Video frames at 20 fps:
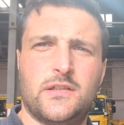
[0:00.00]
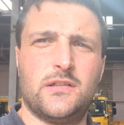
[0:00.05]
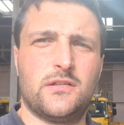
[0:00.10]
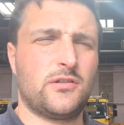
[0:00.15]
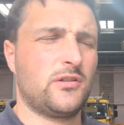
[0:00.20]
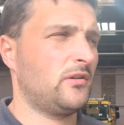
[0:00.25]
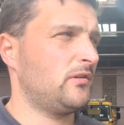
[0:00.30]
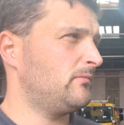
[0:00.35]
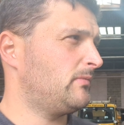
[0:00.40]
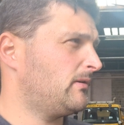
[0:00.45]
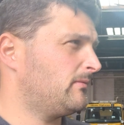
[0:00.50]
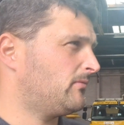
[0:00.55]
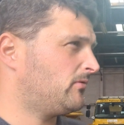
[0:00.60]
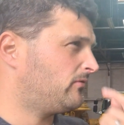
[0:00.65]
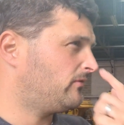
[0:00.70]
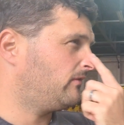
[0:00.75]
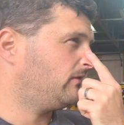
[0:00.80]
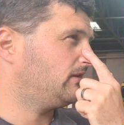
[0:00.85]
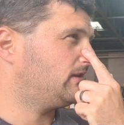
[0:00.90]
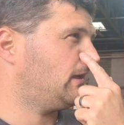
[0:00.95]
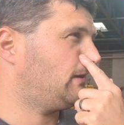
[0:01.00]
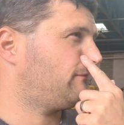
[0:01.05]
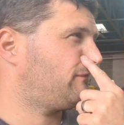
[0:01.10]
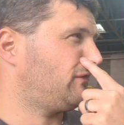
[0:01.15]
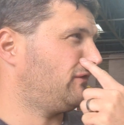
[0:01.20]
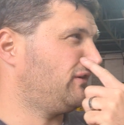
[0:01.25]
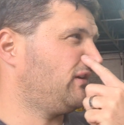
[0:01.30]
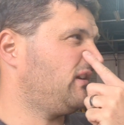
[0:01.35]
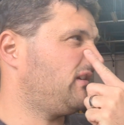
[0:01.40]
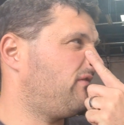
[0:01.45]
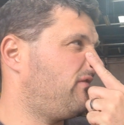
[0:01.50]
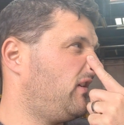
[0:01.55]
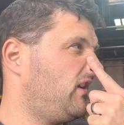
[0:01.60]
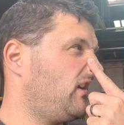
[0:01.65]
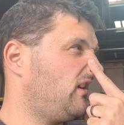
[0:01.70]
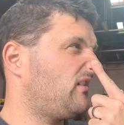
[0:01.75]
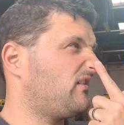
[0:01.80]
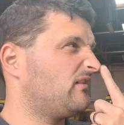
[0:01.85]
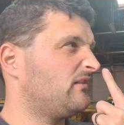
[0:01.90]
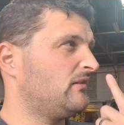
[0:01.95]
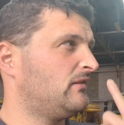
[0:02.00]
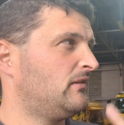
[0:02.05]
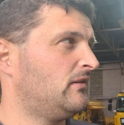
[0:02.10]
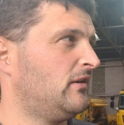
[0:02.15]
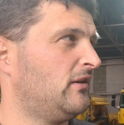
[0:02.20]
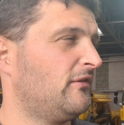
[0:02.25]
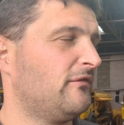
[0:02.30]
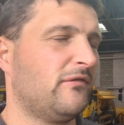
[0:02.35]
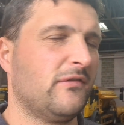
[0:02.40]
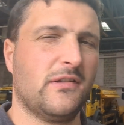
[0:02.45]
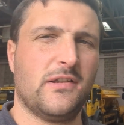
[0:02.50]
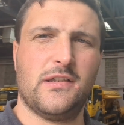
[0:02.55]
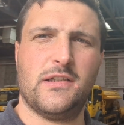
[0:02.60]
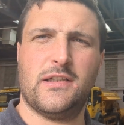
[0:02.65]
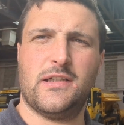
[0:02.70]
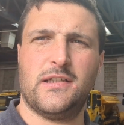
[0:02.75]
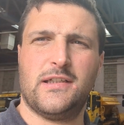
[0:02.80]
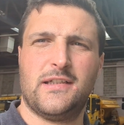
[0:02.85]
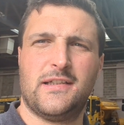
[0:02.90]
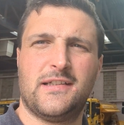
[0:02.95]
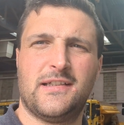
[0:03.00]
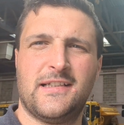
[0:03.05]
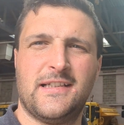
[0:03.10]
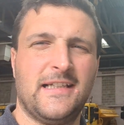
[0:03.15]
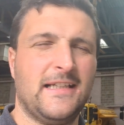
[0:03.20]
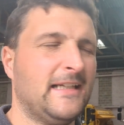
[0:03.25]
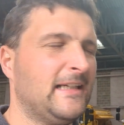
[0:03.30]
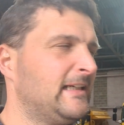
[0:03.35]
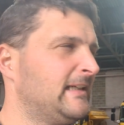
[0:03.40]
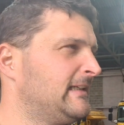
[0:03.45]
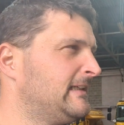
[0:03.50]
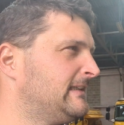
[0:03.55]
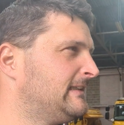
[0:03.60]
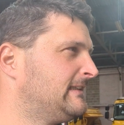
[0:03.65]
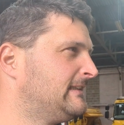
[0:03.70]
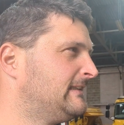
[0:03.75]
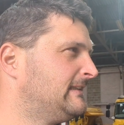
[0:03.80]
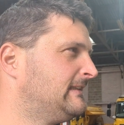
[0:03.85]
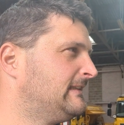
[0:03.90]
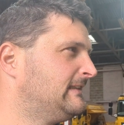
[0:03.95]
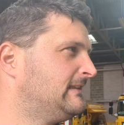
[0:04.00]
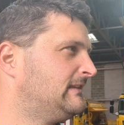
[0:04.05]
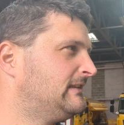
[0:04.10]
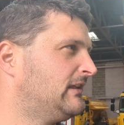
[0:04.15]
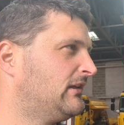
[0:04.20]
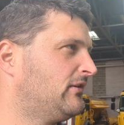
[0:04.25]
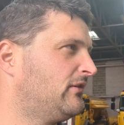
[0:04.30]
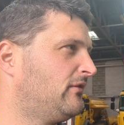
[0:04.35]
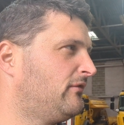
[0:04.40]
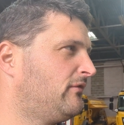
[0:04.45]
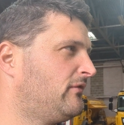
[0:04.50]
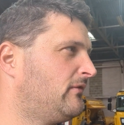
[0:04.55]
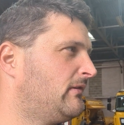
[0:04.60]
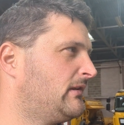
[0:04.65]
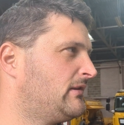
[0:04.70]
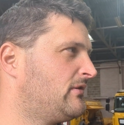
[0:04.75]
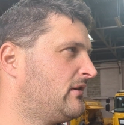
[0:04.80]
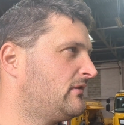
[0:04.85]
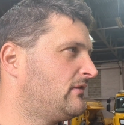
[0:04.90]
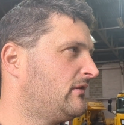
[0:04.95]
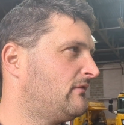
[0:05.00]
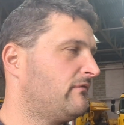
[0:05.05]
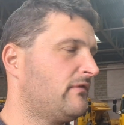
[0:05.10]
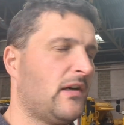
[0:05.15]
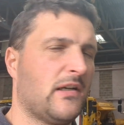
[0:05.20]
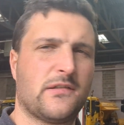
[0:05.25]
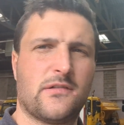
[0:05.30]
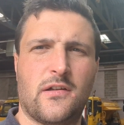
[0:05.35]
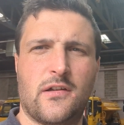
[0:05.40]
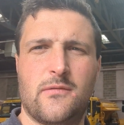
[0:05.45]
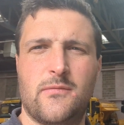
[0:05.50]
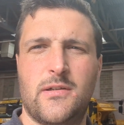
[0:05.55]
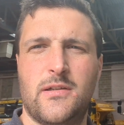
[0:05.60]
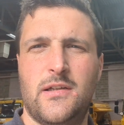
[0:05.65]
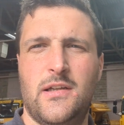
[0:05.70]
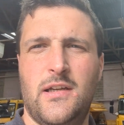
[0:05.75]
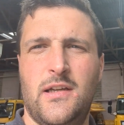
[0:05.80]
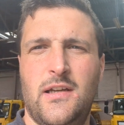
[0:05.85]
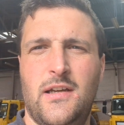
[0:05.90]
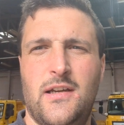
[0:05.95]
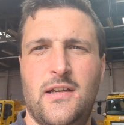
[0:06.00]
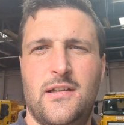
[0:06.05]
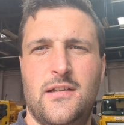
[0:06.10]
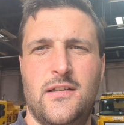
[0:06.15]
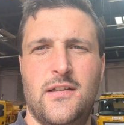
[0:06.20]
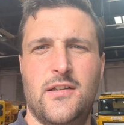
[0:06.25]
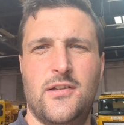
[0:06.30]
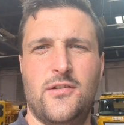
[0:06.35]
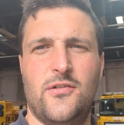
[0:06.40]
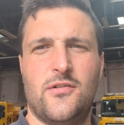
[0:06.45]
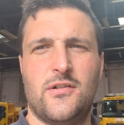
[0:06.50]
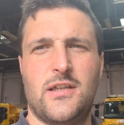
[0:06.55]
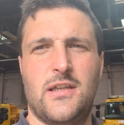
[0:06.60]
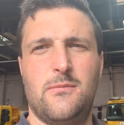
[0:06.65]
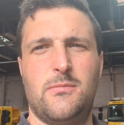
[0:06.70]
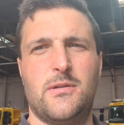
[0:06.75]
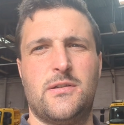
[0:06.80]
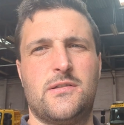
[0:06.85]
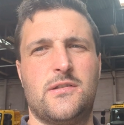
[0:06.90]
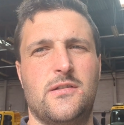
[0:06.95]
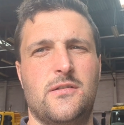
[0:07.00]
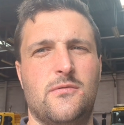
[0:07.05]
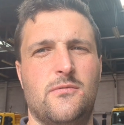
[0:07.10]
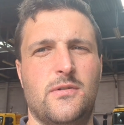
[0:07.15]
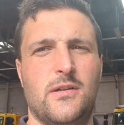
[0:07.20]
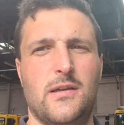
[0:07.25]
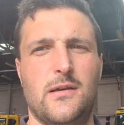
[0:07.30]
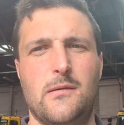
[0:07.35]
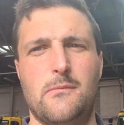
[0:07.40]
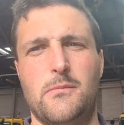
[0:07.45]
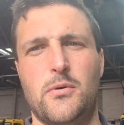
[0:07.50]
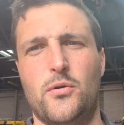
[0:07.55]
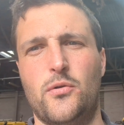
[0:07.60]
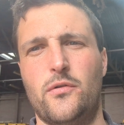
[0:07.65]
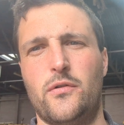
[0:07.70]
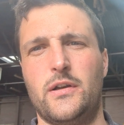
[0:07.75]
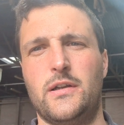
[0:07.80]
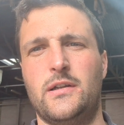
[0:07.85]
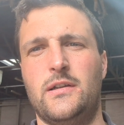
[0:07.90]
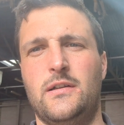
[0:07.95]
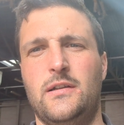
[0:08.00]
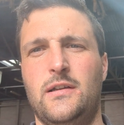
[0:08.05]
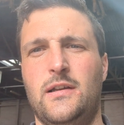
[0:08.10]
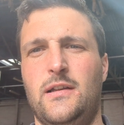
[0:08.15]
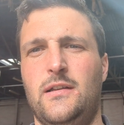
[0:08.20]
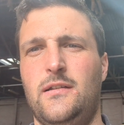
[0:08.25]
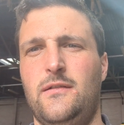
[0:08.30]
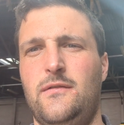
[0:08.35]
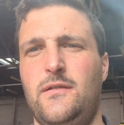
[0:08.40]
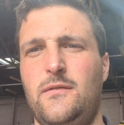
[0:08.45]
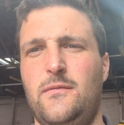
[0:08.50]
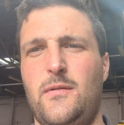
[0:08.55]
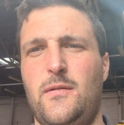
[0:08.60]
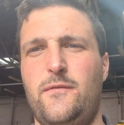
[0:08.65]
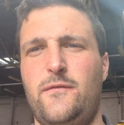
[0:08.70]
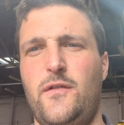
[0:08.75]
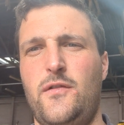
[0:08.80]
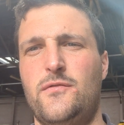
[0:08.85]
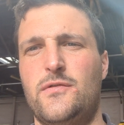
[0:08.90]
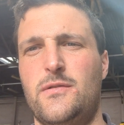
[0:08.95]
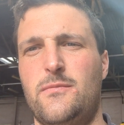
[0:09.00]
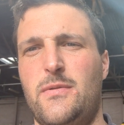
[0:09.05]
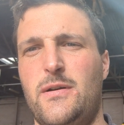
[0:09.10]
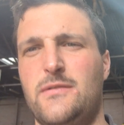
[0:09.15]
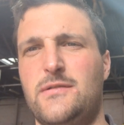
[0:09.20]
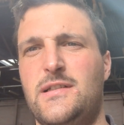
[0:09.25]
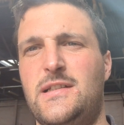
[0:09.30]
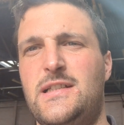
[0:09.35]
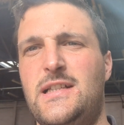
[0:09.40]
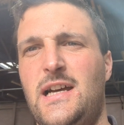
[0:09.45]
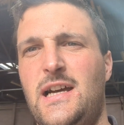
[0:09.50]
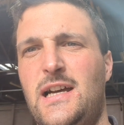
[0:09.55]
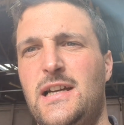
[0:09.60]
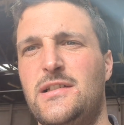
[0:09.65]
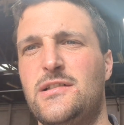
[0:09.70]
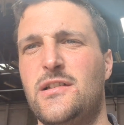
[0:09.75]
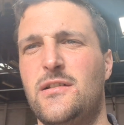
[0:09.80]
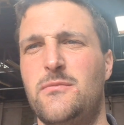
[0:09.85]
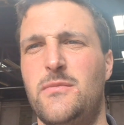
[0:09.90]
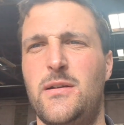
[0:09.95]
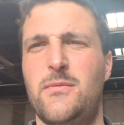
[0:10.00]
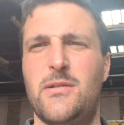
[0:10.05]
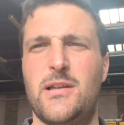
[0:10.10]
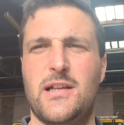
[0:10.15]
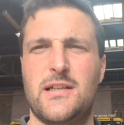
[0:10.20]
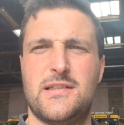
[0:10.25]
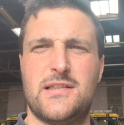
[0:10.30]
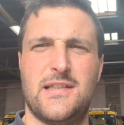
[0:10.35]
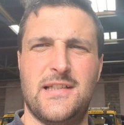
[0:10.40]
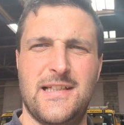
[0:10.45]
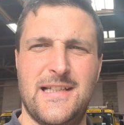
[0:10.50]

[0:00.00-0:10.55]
I'll show you a bit more in depth on each vehicle. Hopefully, tell you a few interesting facts on them, and not keep it too boring. And I think my phone's about to die, so maybe that's